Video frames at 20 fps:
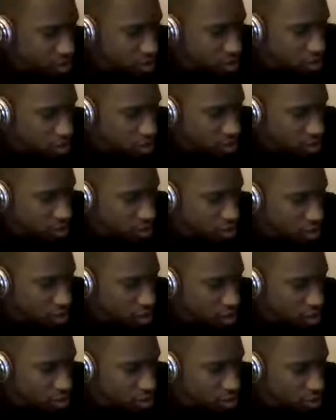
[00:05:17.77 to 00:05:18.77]
It says
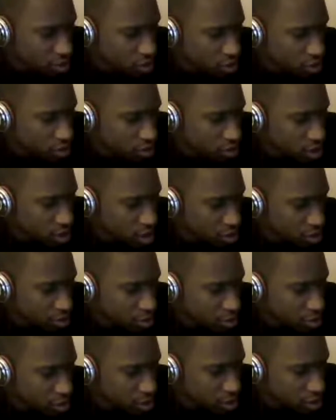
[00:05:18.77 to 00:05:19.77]
line up card
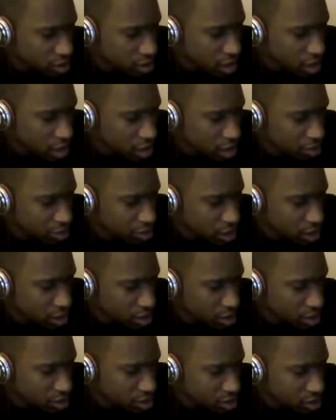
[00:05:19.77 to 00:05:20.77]
tops, tabs,
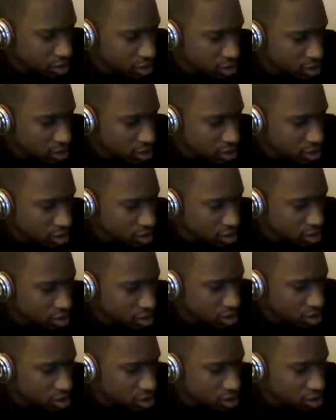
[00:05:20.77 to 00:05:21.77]
and
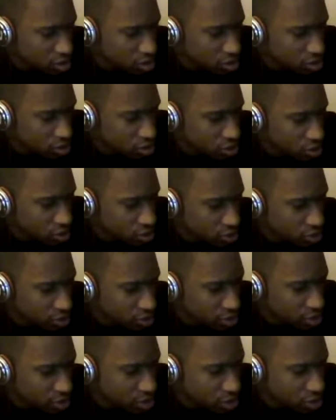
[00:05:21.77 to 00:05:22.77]
insert
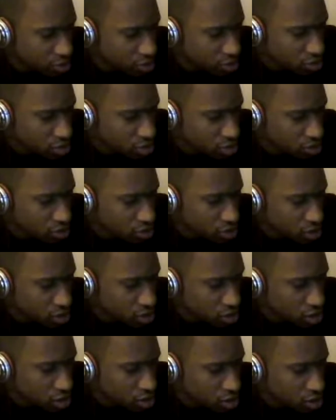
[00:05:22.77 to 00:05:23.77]
your
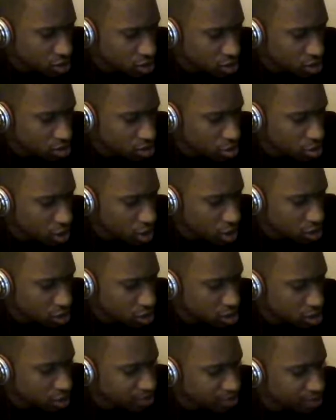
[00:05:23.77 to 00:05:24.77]
slots into the
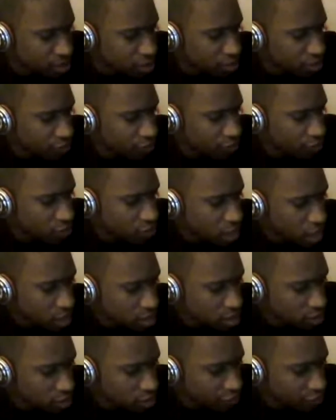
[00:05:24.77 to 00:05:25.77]
box.
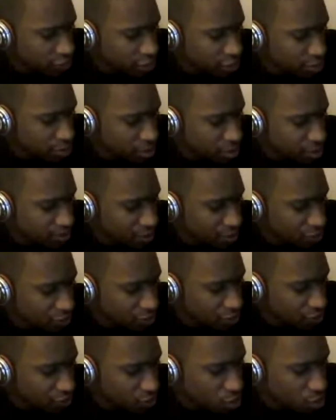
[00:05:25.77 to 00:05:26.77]
Flatten and flip it
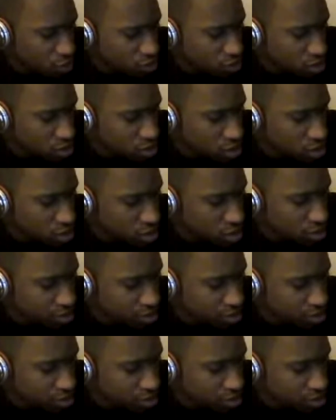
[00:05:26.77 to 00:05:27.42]
and refold.